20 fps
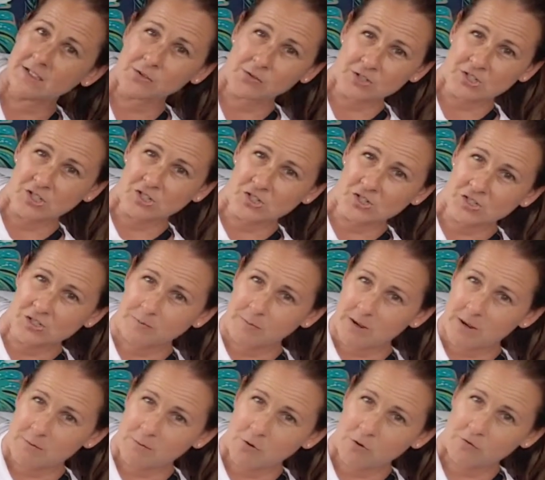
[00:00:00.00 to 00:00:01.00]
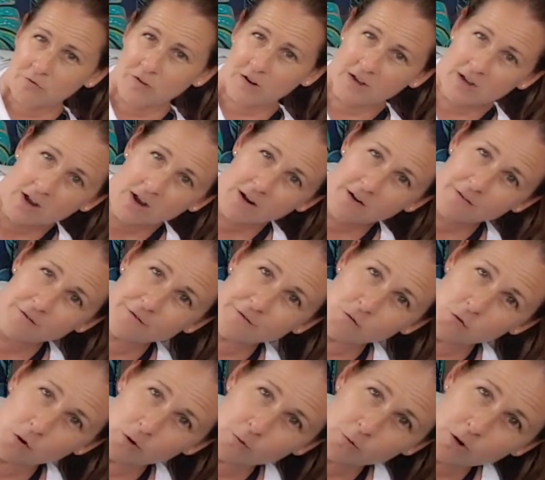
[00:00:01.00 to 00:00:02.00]
So it's just me moving
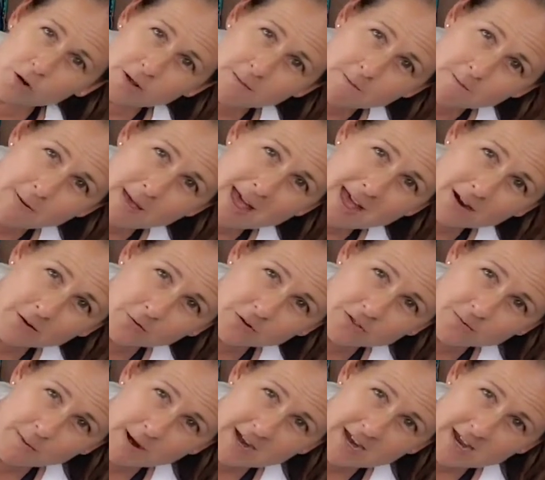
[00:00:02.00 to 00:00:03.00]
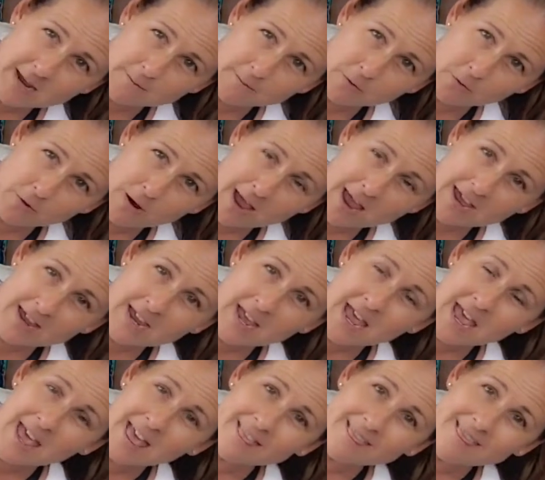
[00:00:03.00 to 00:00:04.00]
forward and back with my hip, okay?
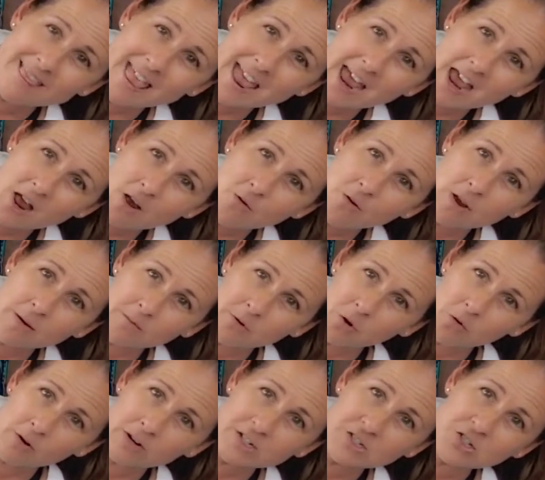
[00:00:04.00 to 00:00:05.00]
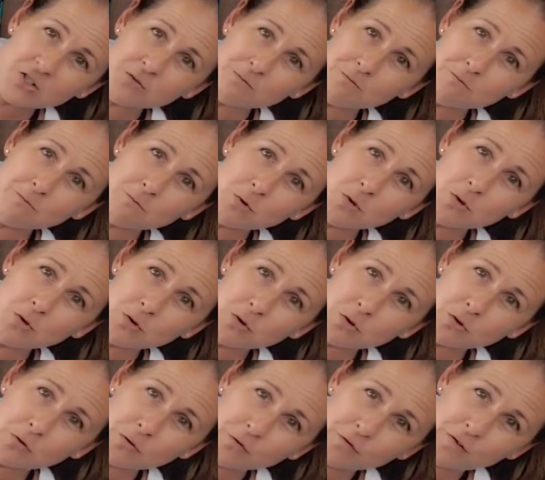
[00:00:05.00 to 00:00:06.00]
Now I'm going to
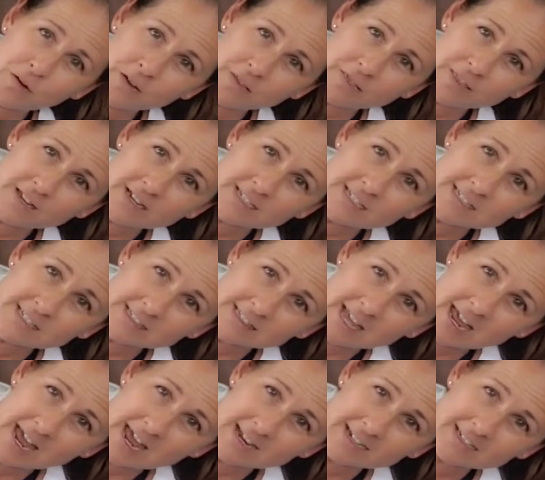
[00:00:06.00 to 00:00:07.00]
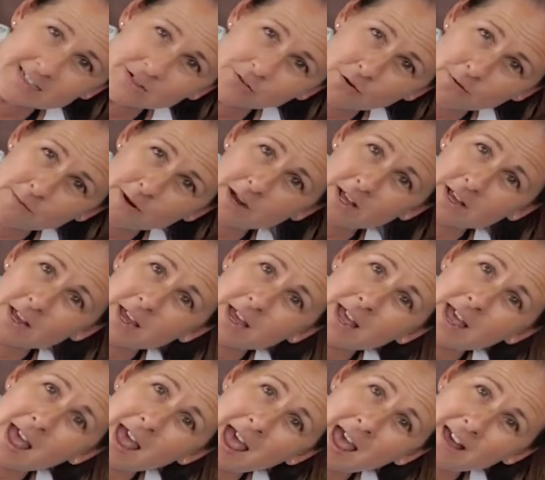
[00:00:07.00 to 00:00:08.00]
move this leg. So I'm going to
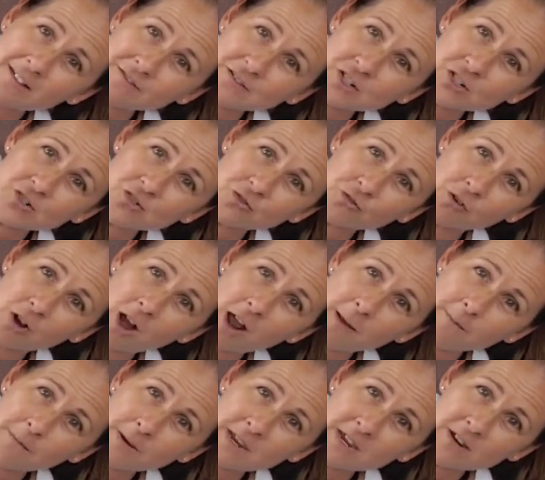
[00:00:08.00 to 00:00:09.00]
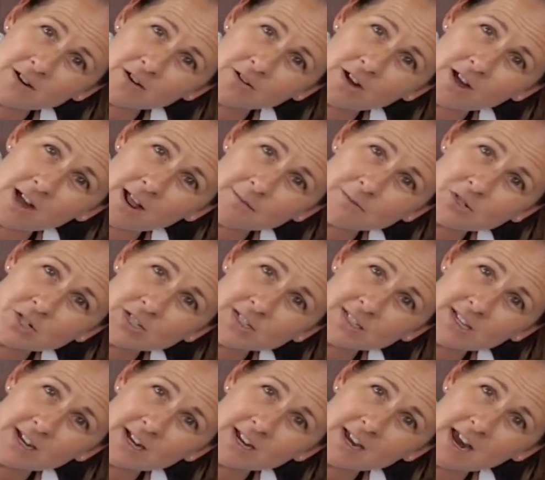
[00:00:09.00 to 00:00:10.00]
have to drop here, and I'm
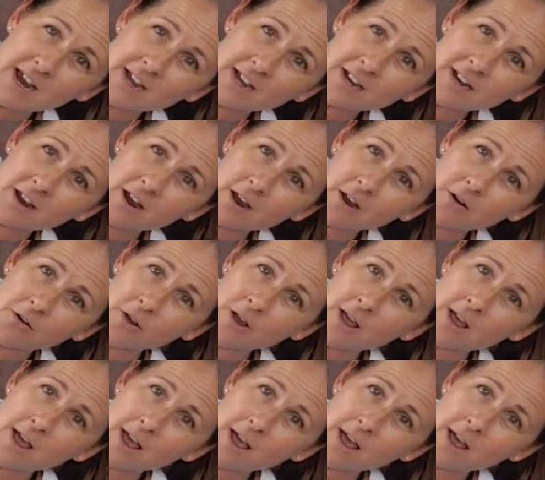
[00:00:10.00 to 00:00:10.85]
just going to kind of go